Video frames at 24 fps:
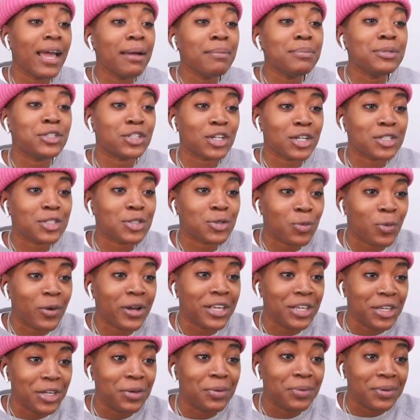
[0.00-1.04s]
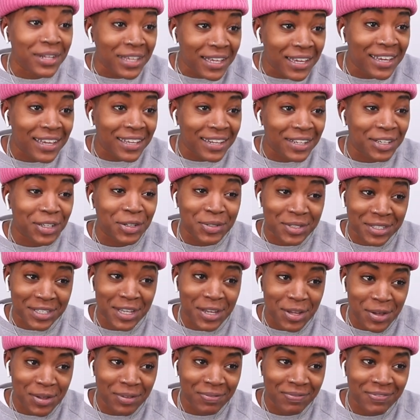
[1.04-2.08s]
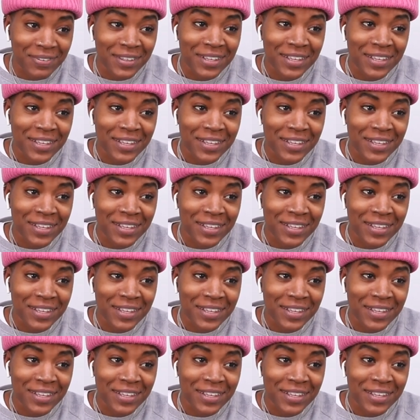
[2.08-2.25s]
I'm just what you need. Do you see?